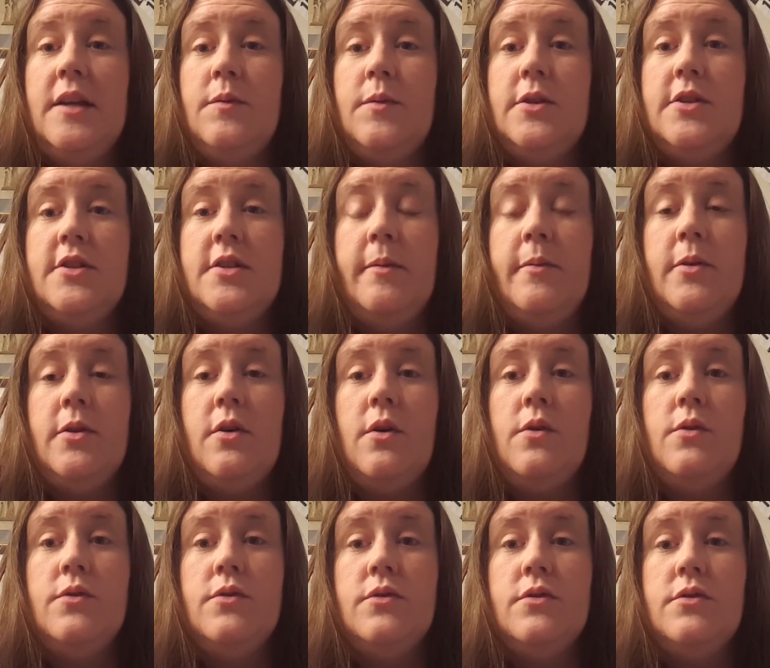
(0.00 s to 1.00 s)
which some of
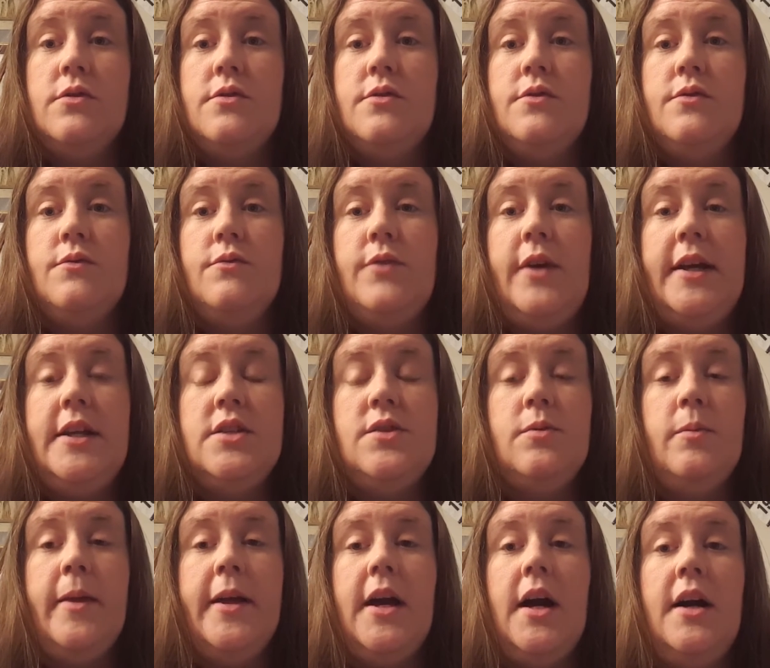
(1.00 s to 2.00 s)
those range from
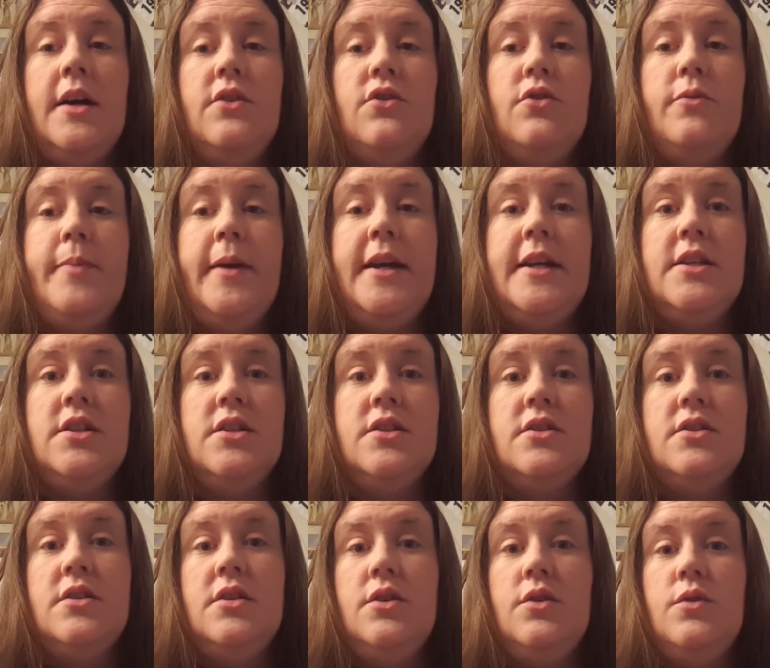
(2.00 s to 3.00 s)
like 100 pages
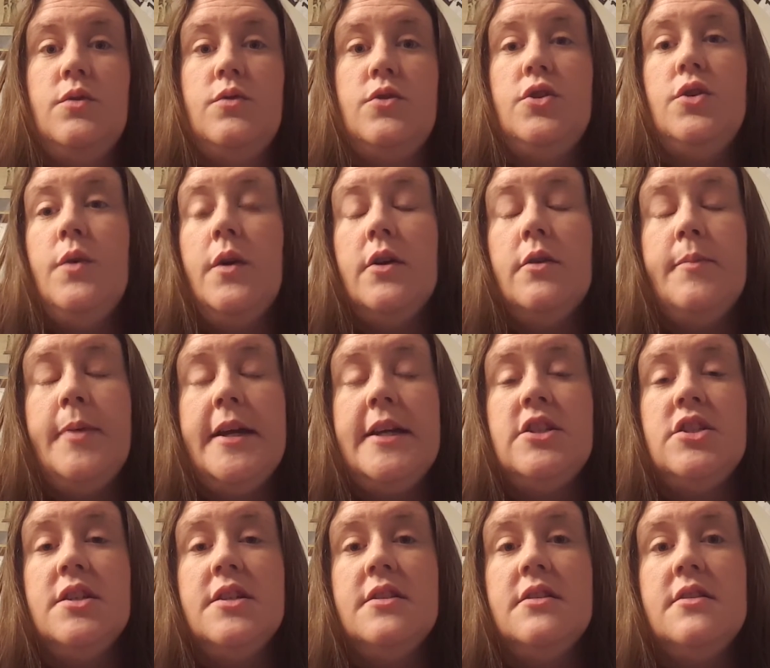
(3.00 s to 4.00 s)
to 200
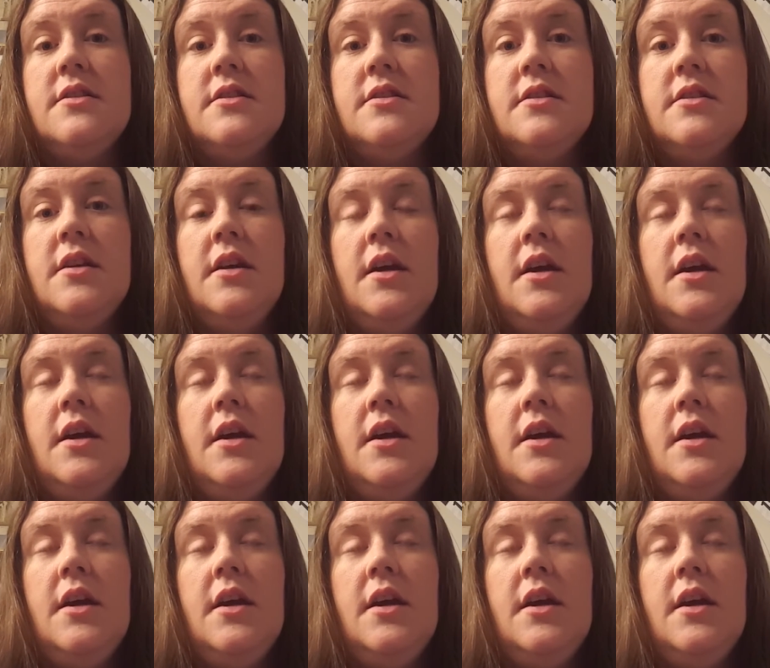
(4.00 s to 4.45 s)
pages.